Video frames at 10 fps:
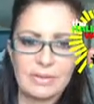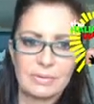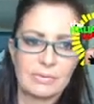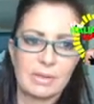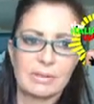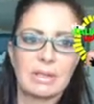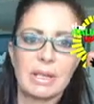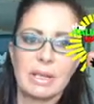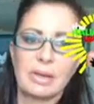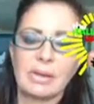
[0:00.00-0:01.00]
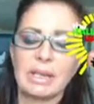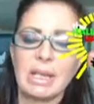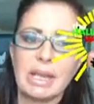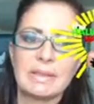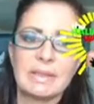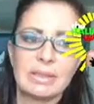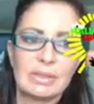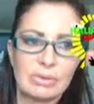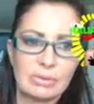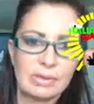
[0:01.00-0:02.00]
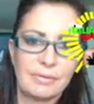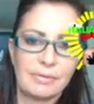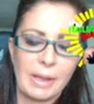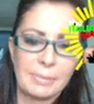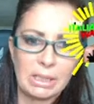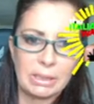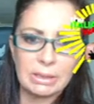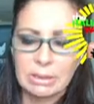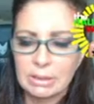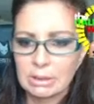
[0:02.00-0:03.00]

is strictly related to the family.